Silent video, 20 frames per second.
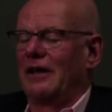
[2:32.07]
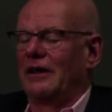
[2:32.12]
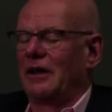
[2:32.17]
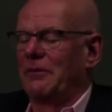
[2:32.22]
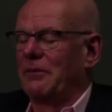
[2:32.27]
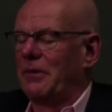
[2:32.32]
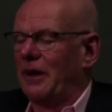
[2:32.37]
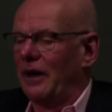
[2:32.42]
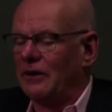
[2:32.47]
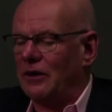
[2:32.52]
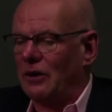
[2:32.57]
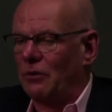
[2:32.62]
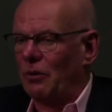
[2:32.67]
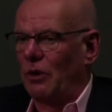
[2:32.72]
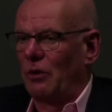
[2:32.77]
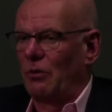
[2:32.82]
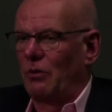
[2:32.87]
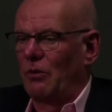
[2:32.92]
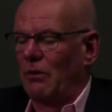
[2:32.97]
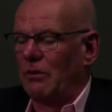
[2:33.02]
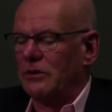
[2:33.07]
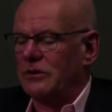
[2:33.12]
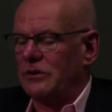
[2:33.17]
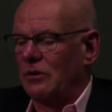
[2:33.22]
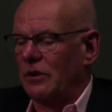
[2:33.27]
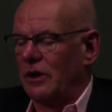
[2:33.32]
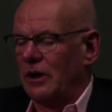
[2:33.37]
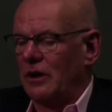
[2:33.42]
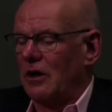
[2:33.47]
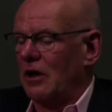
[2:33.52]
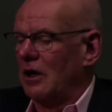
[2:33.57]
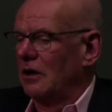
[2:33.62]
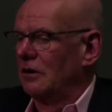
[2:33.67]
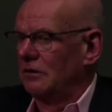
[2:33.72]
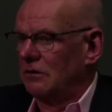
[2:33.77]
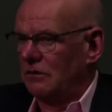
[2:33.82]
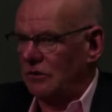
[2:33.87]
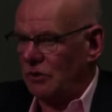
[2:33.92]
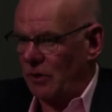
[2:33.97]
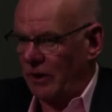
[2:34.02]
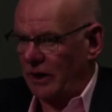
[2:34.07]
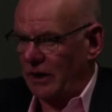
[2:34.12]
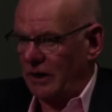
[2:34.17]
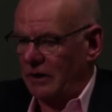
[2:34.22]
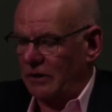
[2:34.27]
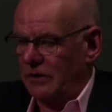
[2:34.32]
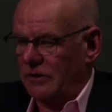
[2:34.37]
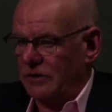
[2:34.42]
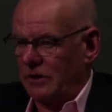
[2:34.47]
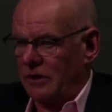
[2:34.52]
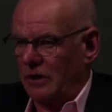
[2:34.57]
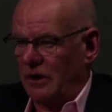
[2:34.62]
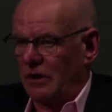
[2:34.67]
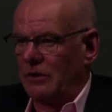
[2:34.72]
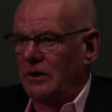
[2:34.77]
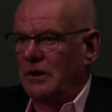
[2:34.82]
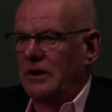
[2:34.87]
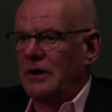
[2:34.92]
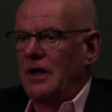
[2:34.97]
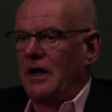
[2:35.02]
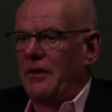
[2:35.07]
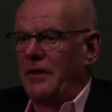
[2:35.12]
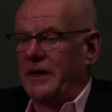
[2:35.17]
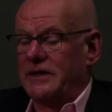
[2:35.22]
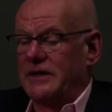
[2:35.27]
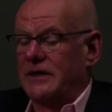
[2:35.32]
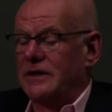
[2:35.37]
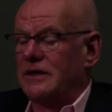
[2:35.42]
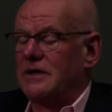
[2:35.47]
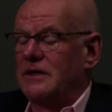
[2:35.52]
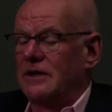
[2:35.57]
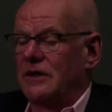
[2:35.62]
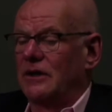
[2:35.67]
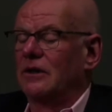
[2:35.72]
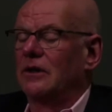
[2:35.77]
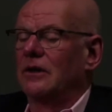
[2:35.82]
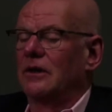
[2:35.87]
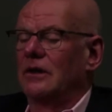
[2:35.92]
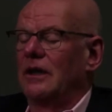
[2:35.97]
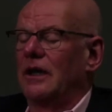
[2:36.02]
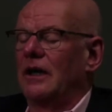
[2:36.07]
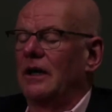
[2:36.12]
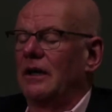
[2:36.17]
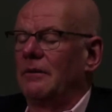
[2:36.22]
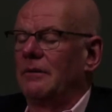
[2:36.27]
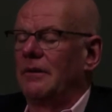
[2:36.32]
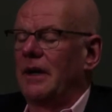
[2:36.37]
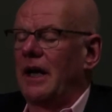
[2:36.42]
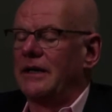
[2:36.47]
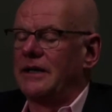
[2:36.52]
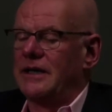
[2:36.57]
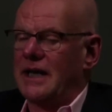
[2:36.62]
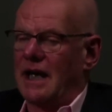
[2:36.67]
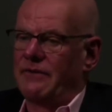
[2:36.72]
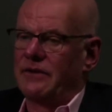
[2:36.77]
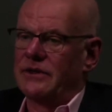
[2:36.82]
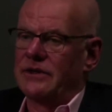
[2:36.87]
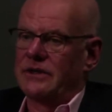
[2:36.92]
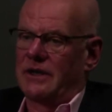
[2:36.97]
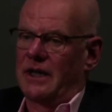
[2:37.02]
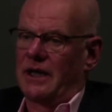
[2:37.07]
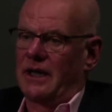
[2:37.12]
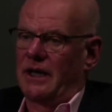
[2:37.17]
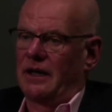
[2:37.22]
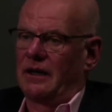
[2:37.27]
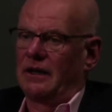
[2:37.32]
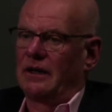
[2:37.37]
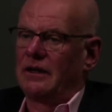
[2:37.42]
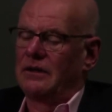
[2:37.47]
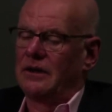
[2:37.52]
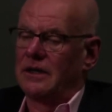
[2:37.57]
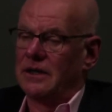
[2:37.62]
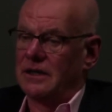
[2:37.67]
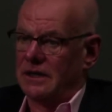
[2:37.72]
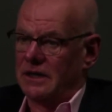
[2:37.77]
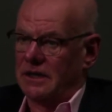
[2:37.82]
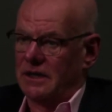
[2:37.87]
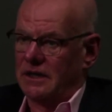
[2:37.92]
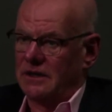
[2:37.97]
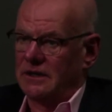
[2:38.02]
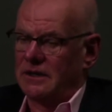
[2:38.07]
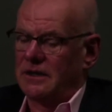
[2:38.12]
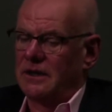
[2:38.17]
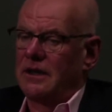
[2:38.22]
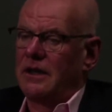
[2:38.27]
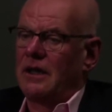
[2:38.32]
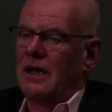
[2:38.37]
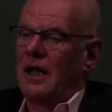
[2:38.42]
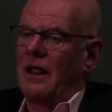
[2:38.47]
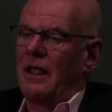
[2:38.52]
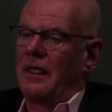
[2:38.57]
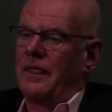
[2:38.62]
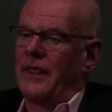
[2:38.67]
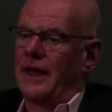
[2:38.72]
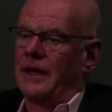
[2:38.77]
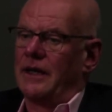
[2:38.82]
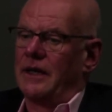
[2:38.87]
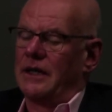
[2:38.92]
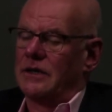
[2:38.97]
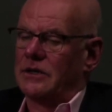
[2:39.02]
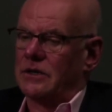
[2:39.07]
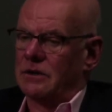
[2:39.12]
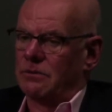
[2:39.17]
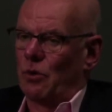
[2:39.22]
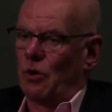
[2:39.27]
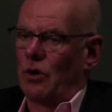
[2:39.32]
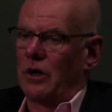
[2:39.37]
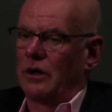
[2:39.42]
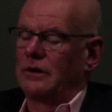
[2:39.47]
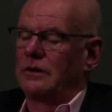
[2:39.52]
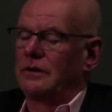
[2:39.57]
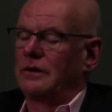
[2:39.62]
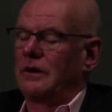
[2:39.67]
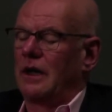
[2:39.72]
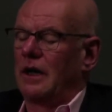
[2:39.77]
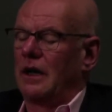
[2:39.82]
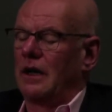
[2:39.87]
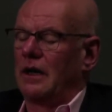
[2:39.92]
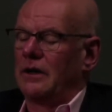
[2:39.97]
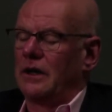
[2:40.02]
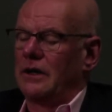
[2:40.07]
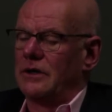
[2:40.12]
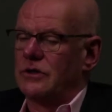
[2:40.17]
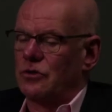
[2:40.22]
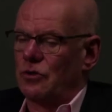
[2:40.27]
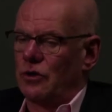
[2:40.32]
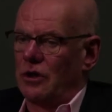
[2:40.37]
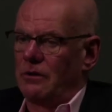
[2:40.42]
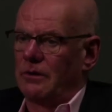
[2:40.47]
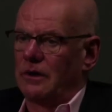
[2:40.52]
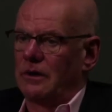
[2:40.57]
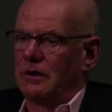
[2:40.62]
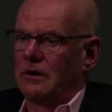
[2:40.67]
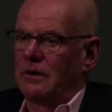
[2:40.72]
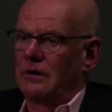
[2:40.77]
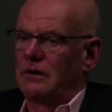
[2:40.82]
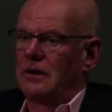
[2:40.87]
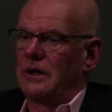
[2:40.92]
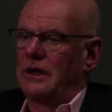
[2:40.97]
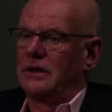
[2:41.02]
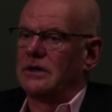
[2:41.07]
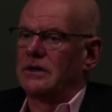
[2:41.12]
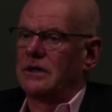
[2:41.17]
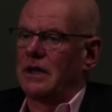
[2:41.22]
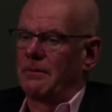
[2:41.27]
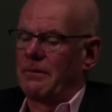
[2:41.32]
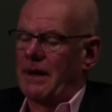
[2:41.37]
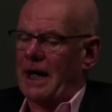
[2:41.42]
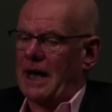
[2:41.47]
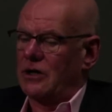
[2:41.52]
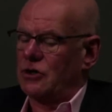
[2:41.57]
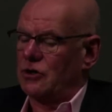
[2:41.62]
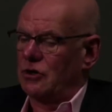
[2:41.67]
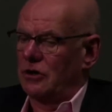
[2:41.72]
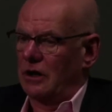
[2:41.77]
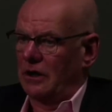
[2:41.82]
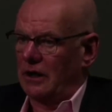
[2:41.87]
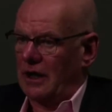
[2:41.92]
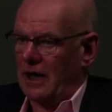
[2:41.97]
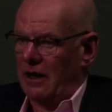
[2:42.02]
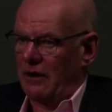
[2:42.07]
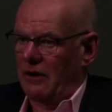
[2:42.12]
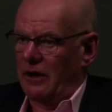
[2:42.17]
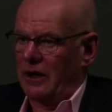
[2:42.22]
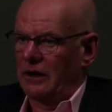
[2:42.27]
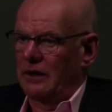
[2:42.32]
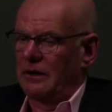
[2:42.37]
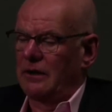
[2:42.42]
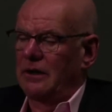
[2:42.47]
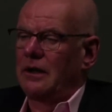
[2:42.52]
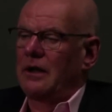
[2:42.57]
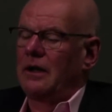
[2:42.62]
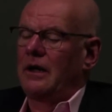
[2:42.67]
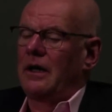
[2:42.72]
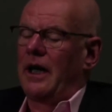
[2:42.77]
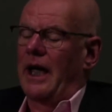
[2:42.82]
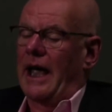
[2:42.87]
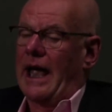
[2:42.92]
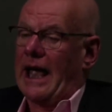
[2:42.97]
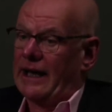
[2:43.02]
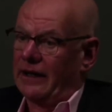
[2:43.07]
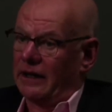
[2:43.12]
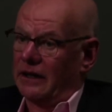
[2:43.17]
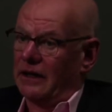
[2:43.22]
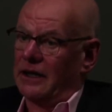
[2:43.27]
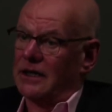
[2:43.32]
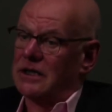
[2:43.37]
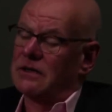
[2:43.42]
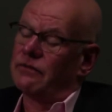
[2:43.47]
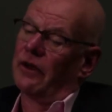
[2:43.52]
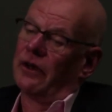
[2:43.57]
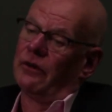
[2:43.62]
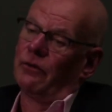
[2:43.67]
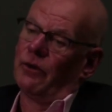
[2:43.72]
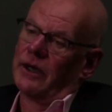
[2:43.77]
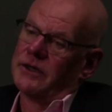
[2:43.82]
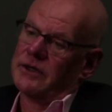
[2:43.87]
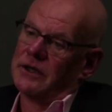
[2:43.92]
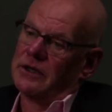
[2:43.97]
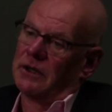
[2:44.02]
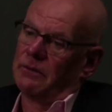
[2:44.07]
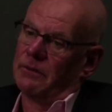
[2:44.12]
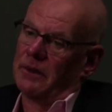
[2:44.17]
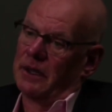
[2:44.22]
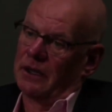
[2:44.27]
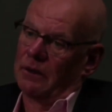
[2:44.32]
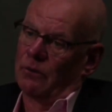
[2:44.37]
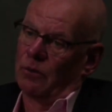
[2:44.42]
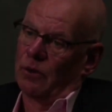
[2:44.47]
compared to what was going on 20 years ago. This is still a devastating disease that needs support, needs treatment, needs compassion and caring, and it needs fundraising to make it